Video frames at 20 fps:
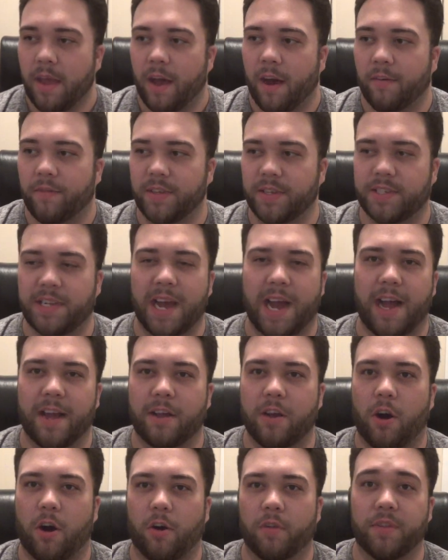of this guy
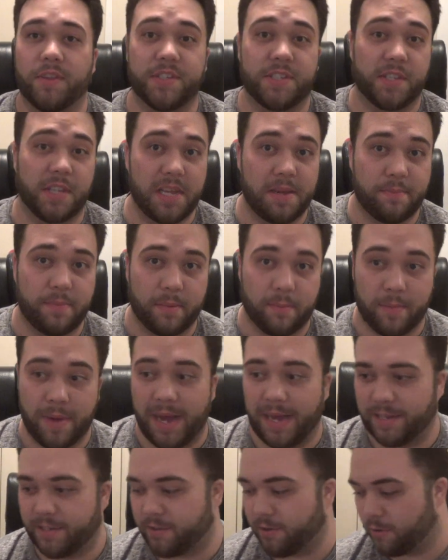called the Sleep
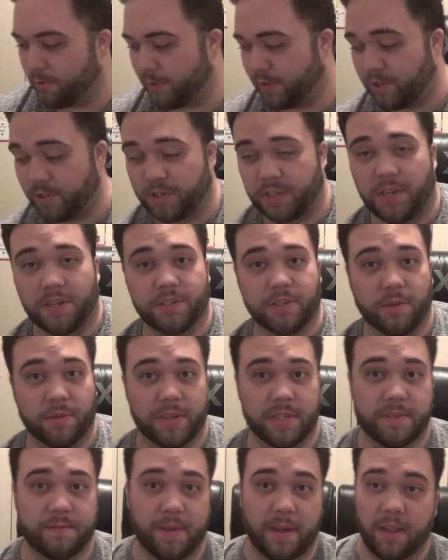Master, which is also
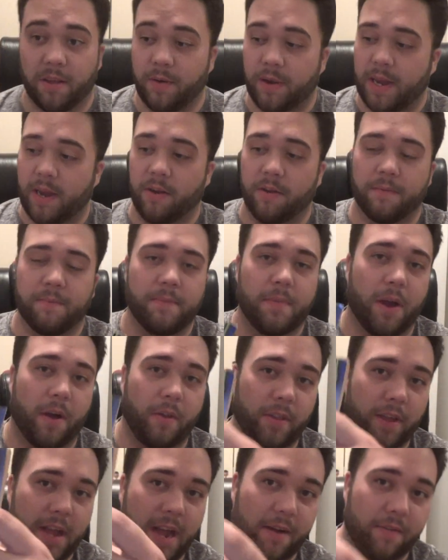this fellow here
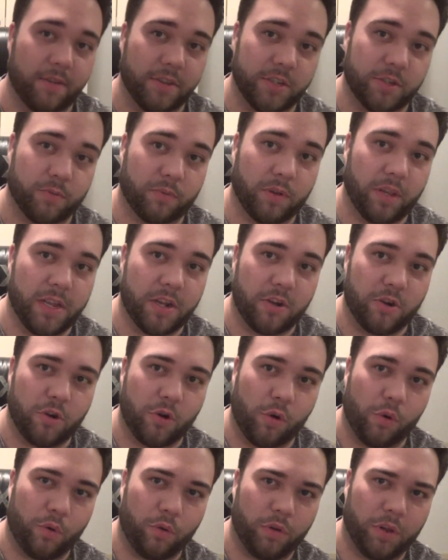on the cover, this really
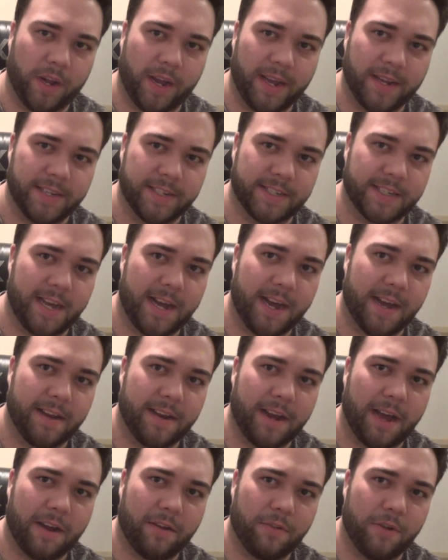cool-looking
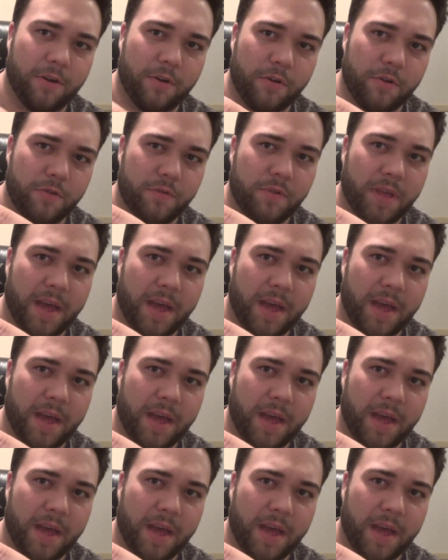design. I don't know who